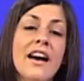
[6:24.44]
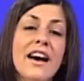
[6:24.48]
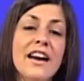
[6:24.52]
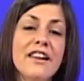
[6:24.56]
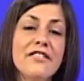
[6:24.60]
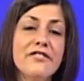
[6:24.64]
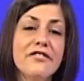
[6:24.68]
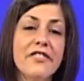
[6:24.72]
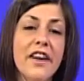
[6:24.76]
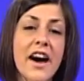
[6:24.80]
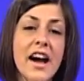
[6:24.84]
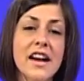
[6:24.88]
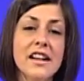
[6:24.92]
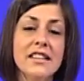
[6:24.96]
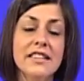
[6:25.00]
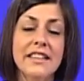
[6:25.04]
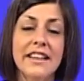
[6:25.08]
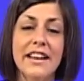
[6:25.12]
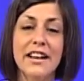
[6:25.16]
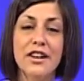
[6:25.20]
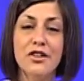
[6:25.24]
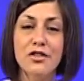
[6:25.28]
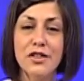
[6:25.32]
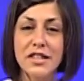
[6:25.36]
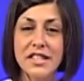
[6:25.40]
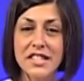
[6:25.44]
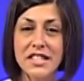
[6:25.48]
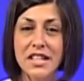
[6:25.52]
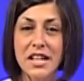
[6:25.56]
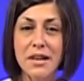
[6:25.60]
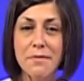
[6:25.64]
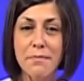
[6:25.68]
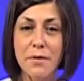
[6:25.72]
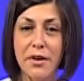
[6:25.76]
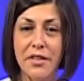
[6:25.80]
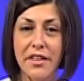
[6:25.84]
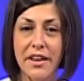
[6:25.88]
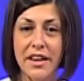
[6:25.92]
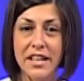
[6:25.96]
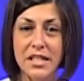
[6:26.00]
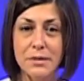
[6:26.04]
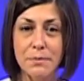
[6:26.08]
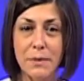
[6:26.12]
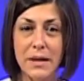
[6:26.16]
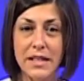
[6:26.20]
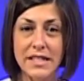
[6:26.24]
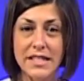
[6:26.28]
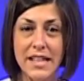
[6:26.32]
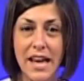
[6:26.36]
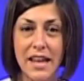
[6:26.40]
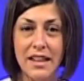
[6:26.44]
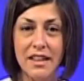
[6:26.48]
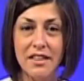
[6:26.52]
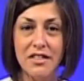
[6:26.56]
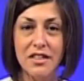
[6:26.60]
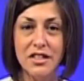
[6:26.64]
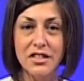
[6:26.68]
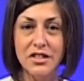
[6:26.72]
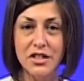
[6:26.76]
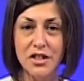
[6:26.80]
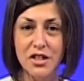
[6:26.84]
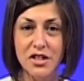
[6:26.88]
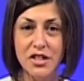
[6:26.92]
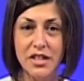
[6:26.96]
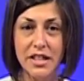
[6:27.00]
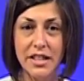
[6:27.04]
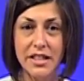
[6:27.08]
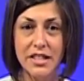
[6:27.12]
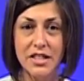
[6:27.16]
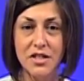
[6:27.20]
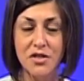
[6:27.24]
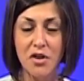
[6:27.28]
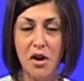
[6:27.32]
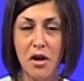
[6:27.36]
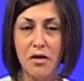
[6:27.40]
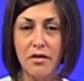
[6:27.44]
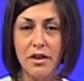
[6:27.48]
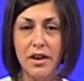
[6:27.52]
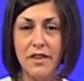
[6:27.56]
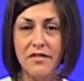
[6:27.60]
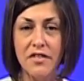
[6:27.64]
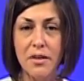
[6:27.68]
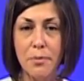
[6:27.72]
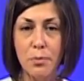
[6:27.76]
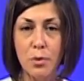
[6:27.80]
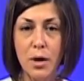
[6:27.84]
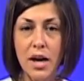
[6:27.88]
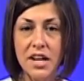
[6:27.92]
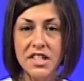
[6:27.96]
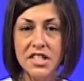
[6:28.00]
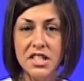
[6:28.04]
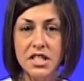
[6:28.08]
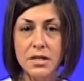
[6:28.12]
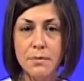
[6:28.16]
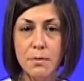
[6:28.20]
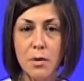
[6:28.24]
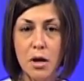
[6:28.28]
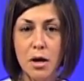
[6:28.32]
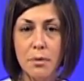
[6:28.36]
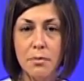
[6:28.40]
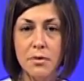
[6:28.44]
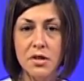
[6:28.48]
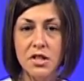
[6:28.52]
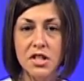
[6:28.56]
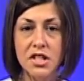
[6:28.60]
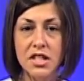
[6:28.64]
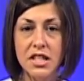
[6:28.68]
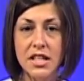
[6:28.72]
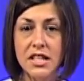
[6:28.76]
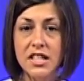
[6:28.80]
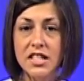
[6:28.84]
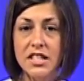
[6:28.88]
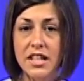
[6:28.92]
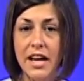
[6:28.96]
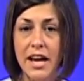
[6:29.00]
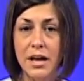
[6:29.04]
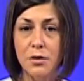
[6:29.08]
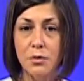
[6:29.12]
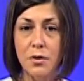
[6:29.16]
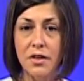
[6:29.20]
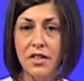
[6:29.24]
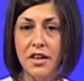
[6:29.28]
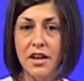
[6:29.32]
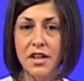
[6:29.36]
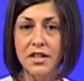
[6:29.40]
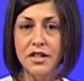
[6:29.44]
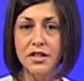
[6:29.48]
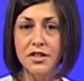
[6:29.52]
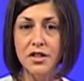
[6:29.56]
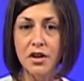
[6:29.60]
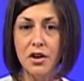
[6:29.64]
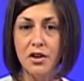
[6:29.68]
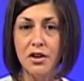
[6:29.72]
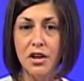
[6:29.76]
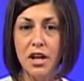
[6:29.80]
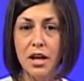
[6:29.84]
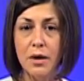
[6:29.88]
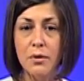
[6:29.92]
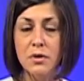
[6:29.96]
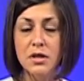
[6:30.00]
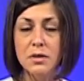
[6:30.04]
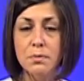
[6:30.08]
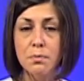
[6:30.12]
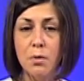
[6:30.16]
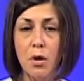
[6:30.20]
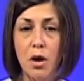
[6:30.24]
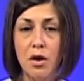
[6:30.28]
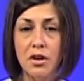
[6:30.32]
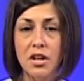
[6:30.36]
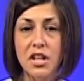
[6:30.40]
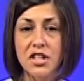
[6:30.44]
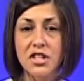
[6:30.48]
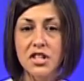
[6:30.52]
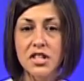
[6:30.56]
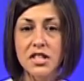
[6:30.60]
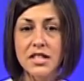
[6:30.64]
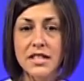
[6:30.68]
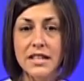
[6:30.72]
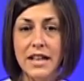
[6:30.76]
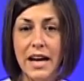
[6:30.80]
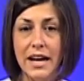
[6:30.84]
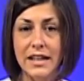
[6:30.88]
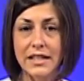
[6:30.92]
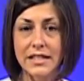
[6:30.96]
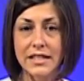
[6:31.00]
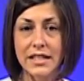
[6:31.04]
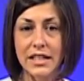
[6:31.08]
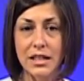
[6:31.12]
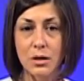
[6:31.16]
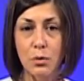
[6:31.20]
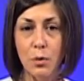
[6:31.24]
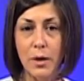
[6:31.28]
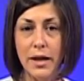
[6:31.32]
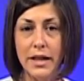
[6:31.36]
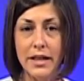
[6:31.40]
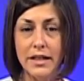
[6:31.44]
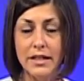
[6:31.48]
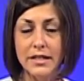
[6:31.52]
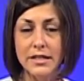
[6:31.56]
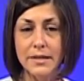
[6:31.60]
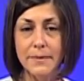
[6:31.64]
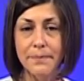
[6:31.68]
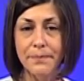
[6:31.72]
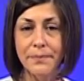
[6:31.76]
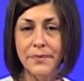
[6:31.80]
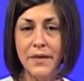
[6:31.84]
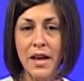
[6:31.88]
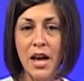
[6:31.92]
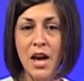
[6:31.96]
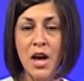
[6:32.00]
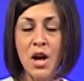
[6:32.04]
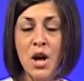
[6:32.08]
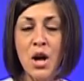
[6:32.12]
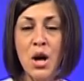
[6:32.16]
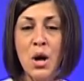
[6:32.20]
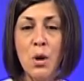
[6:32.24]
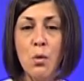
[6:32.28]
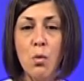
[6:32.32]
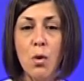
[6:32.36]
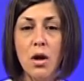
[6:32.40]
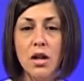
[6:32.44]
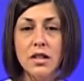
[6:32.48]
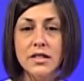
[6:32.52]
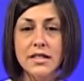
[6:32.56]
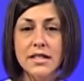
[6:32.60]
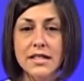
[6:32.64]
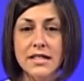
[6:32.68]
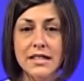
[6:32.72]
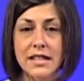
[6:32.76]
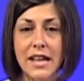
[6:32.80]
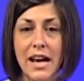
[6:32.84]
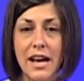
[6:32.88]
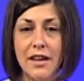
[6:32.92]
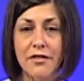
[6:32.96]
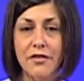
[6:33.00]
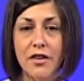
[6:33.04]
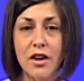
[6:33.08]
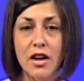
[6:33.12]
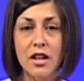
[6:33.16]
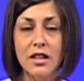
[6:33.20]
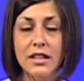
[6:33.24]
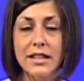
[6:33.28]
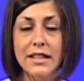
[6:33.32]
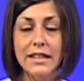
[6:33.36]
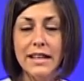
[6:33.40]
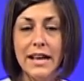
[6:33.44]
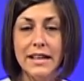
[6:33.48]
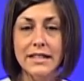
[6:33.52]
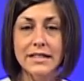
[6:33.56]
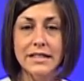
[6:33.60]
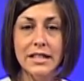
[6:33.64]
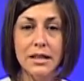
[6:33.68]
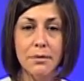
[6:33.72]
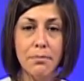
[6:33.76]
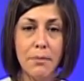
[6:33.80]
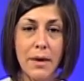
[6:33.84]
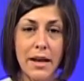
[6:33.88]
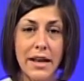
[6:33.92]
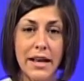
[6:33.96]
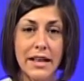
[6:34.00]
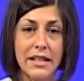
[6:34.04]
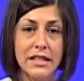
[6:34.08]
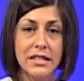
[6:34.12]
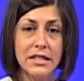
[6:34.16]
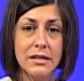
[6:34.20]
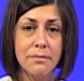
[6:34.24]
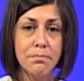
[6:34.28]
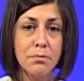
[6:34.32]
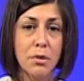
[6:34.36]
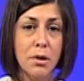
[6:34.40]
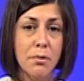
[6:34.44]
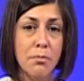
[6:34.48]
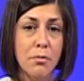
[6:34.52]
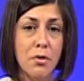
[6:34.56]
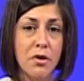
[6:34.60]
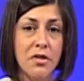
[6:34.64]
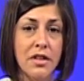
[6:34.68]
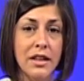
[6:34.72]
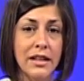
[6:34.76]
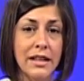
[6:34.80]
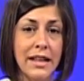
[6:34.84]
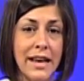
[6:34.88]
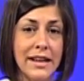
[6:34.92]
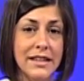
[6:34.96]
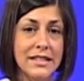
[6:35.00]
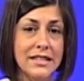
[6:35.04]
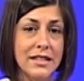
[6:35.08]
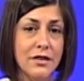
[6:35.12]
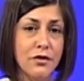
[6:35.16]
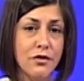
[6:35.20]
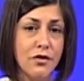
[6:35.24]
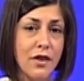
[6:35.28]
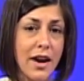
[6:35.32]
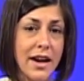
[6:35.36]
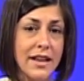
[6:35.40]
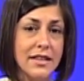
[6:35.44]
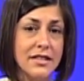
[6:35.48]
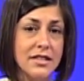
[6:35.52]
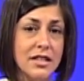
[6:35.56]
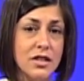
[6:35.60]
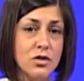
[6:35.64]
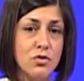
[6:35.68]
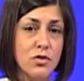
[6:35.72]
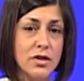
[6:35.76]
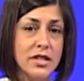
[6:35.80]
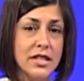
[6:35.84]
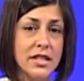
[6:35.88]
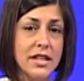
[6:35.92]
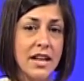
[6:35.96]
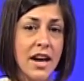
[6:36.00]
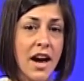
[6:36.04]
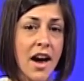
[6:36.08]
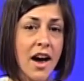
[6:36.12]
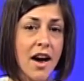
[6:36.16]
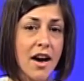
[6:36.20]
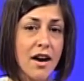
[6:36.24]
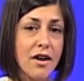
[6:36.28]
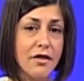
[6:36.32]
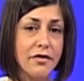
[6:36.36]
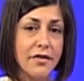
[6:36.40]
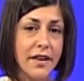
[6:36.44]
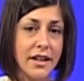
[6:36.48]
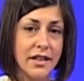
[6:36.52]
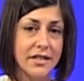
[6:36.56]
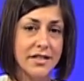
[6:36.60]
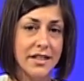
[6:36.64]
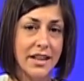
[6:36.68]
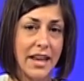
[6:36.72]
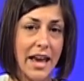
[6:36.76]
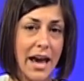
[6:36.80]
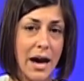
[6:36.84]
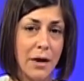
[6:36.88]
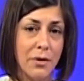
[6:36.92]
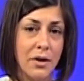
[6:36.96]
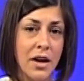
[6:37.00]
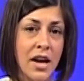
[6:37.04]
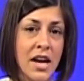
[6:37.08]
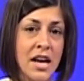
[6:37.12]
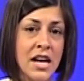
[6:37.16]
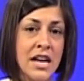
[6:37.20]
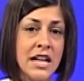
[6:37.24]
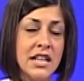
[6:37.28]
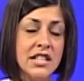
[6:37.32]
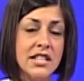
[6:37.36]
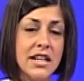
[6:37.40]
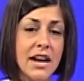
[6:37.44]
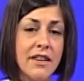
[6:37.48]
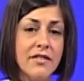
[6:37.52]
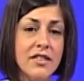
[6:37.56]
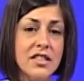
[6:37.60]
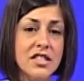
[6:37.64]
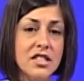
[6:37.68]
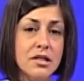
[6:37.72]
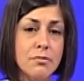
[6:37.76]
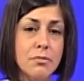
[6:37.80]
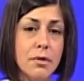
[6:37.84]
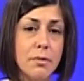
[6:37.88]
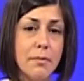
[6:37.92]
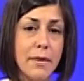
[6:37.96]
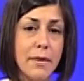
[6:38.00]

And finally, a Christian mother has been telling the touching story of the precious moments she shared with her son, who was born at just 19 weeks. Walter's life only lasted minutes, but mother Lexi Fretz has written a heartfelt account, sharing some